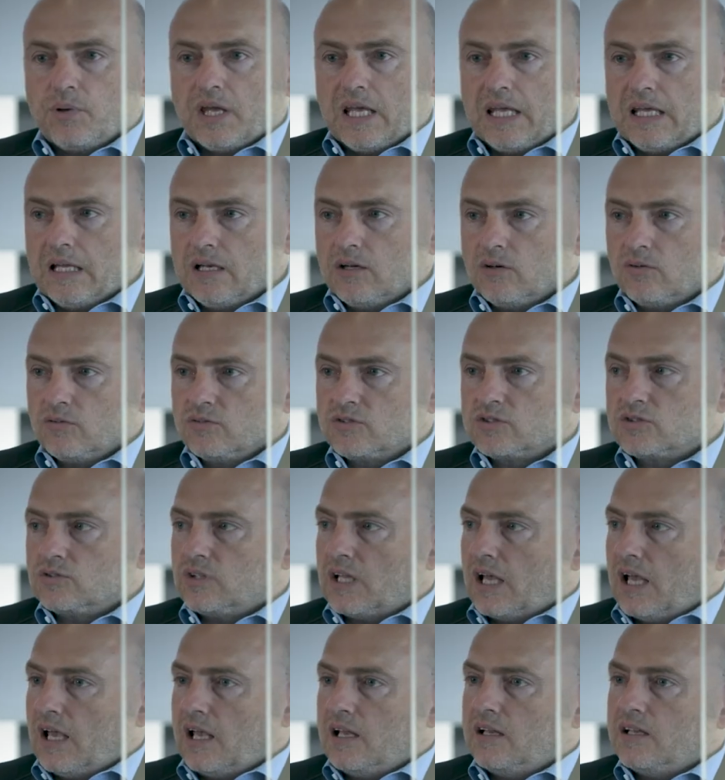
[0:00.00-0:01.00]
And then we
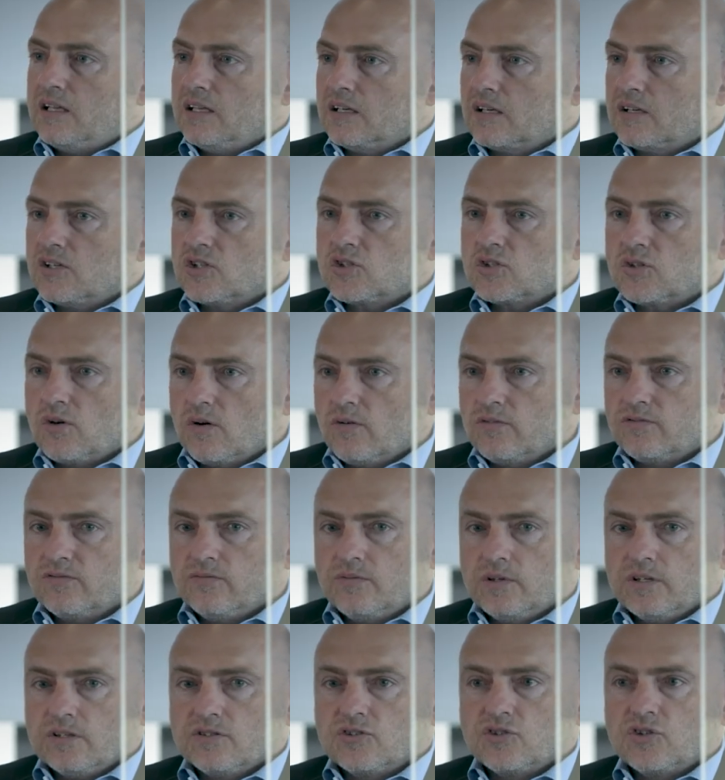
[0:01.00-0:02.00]
take over with our
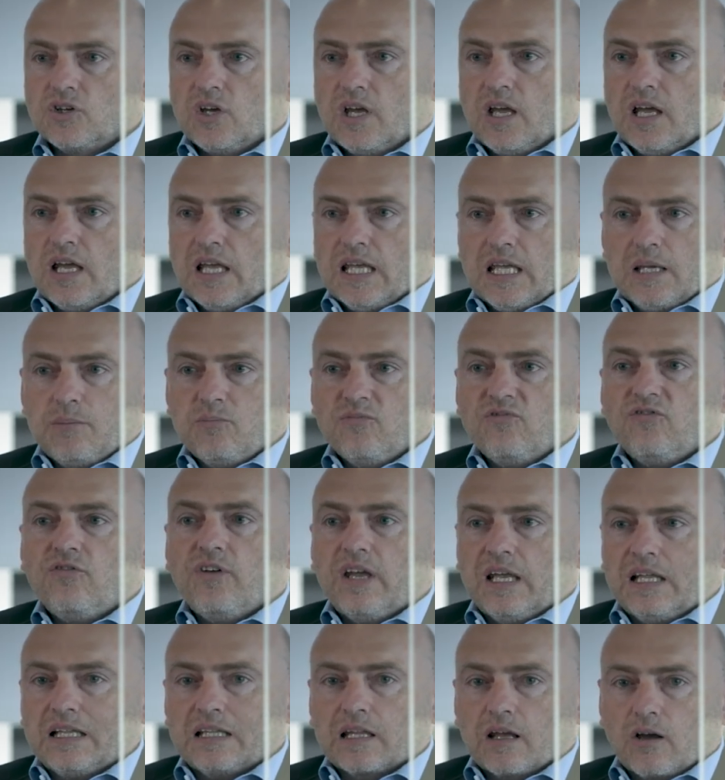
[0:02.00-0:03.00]
global ground
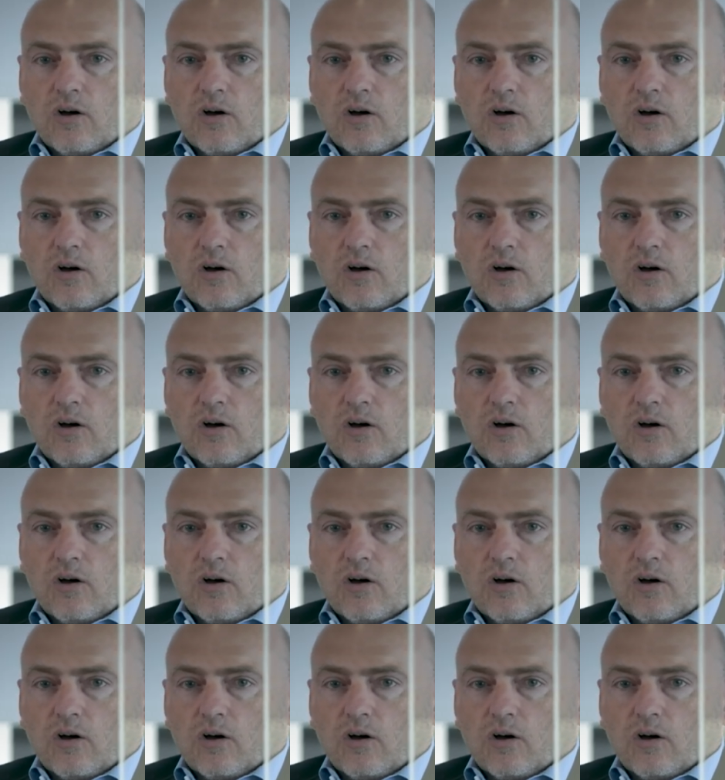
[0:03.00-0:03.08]
station